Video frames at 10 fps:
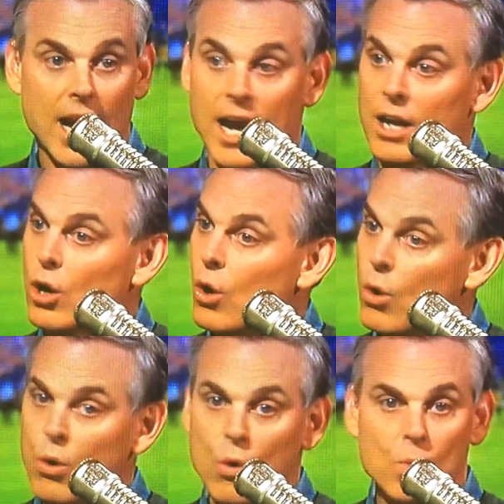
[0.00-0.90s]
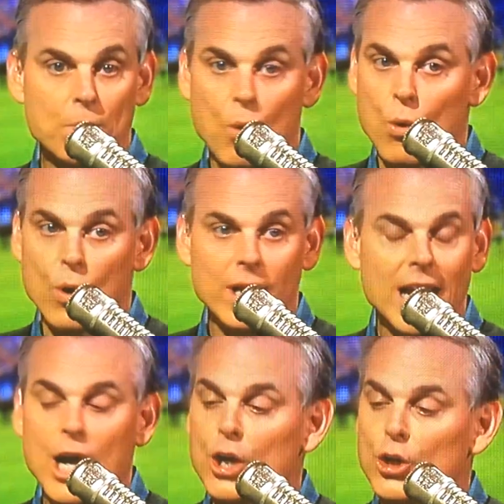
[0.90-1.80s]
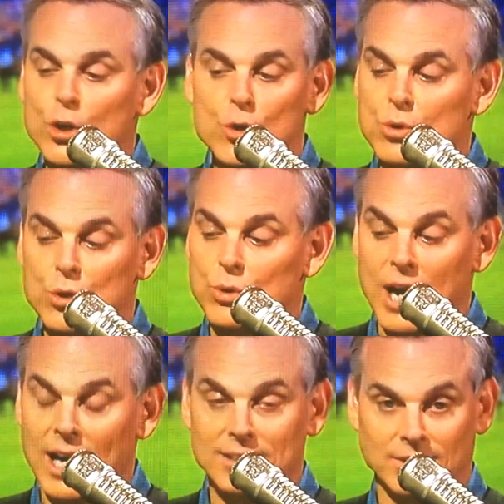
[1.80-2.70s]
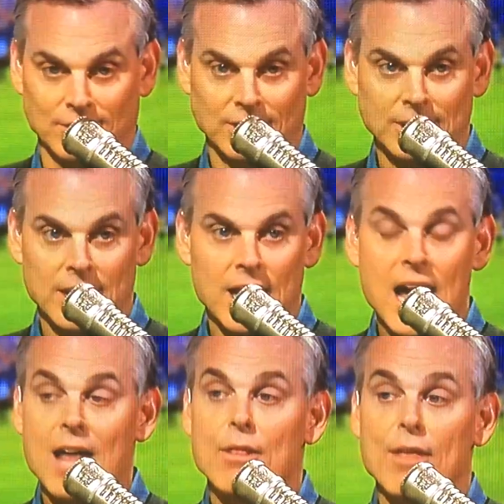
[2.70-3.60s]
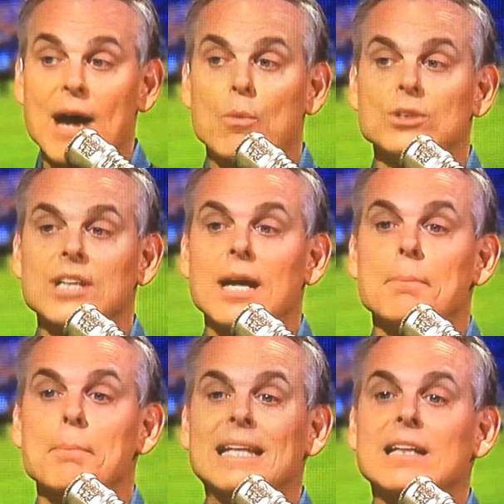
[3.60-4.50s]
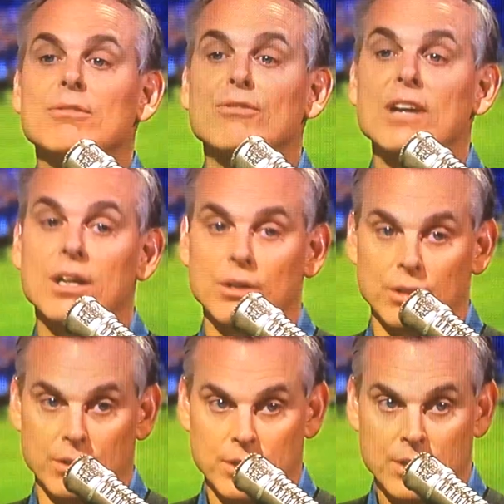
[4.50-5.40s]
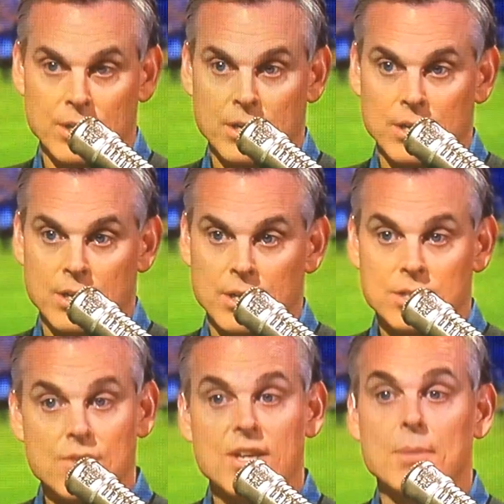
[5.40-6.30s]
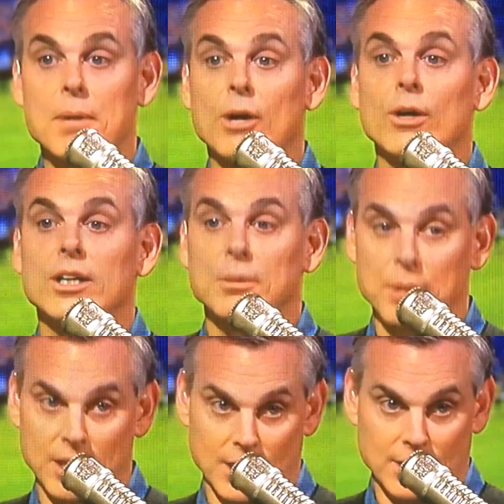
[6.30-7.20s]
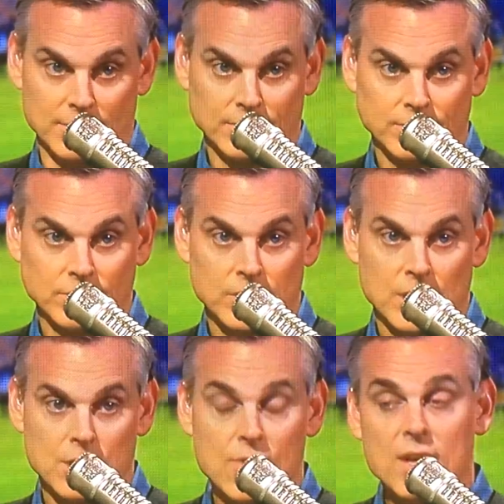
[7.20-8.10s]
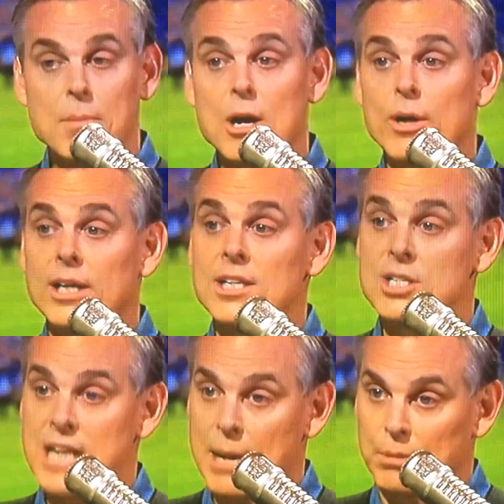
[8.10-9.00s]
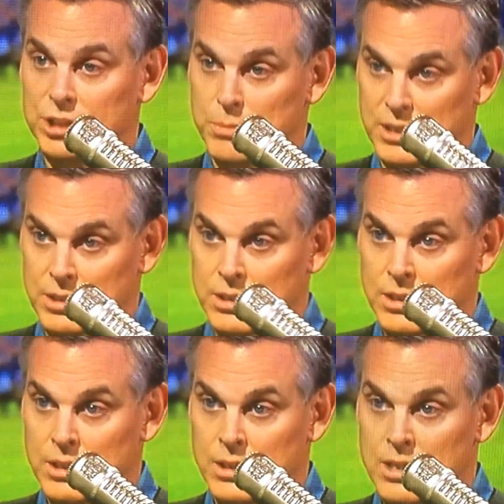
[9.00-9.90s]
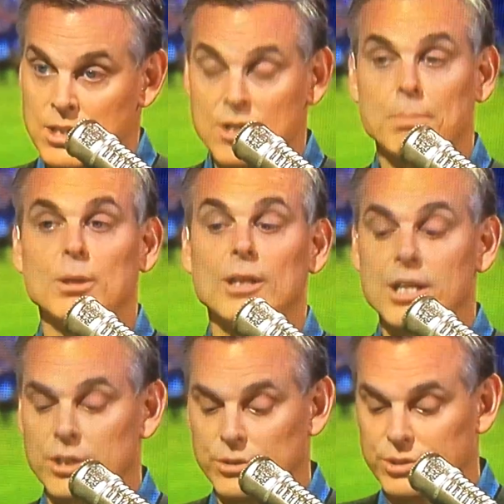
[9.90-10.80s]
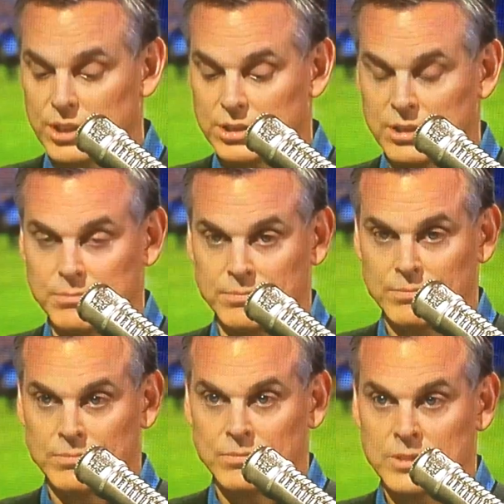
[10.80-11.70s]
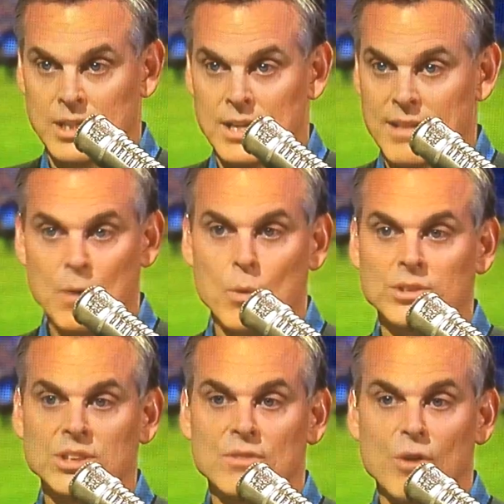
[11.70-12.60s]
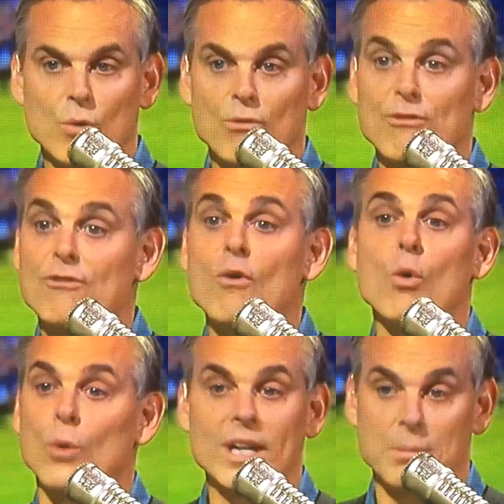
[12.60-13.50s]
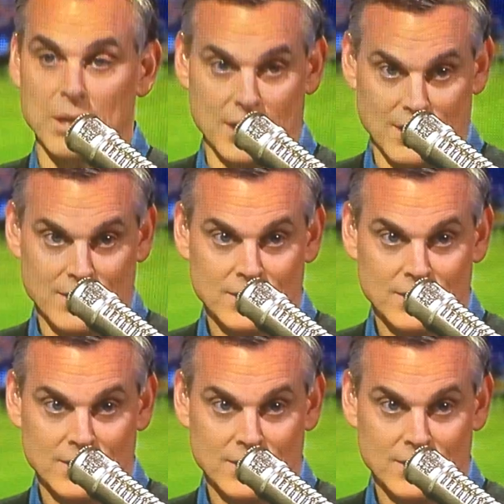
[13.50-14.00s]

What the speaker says: And oh boy, you do not. That was a middle finger to the American media, to the American establishment, to the political system. That wasn't a vote for anybody.